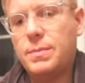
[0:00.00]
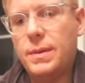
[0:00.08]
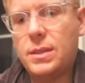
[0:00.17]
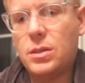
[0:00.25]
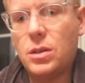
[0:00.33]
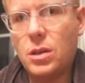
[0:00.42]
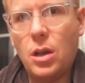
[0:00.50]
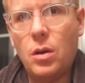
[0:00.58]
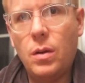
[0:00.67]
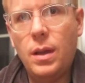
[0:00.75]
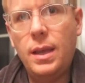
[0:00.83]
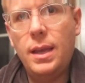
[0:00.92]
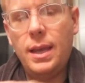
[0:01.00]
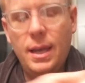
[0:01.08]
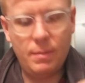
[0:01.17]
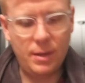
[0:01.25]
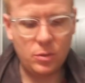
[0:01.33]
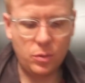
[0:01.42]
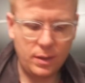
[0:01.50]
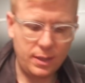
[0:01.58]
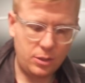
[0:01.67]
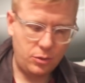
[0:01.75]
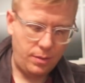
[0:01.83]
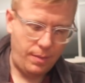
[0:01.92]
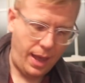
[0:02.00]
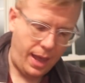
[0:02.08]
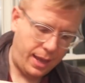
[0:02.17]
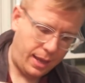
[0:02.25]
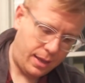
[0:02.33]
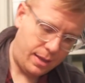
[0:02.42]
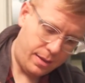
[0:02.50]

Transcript: but it's gonna go in my toiletry bag.